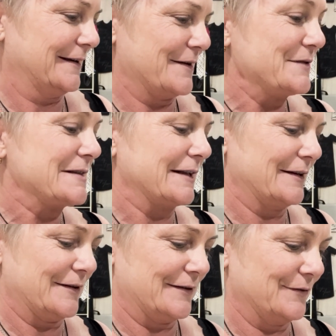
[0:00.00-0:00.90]
I have a
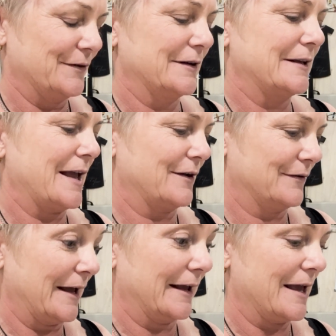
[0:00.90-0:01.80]
singlet on. Oh, hang
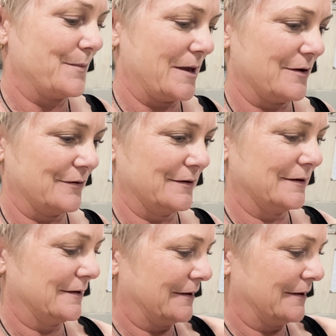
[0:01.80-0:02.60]
on, a cami on.